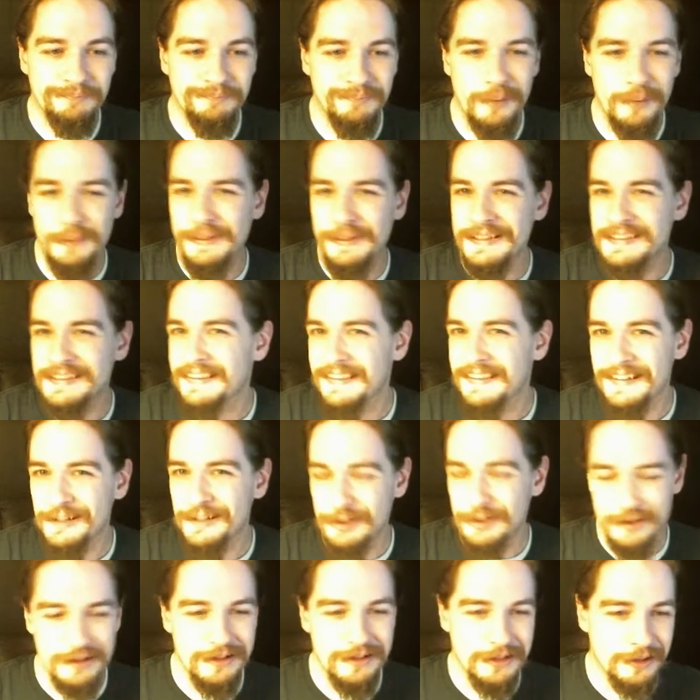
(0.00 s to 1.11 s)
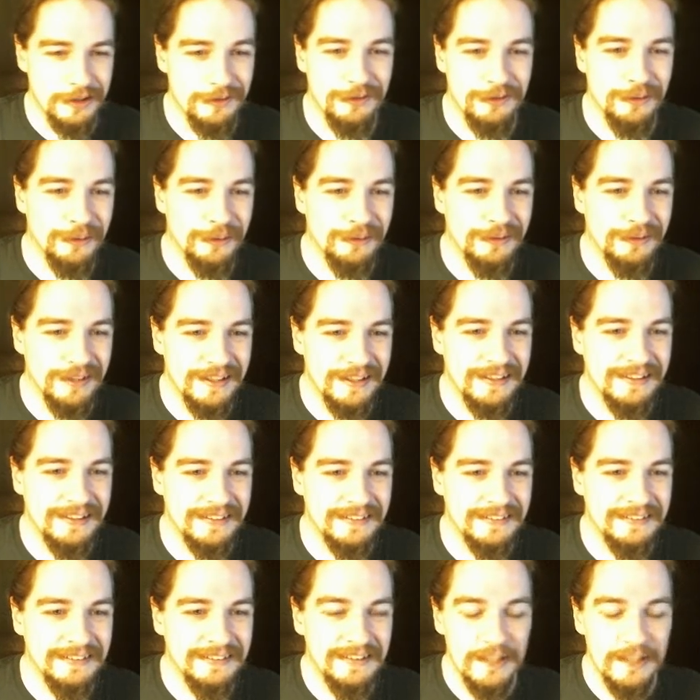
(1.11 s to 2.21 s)
poison things you could go for early
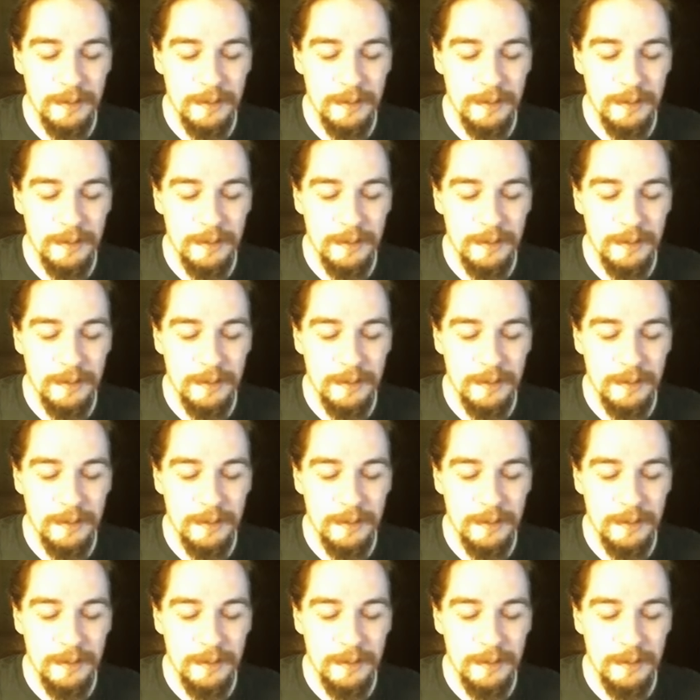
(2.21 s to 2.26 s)
on.